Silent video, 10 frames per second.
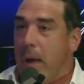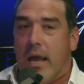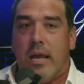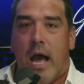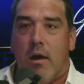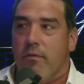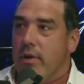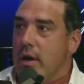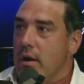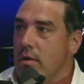and guy over
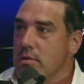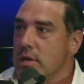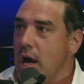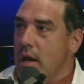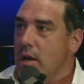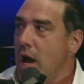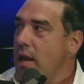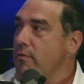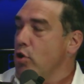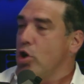here who's got not
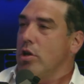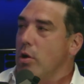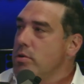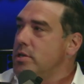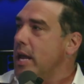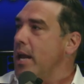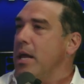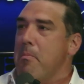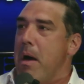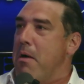even close to any
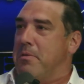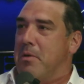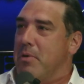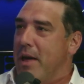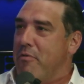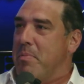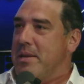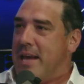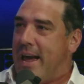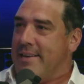amount that will ever be
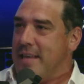taxed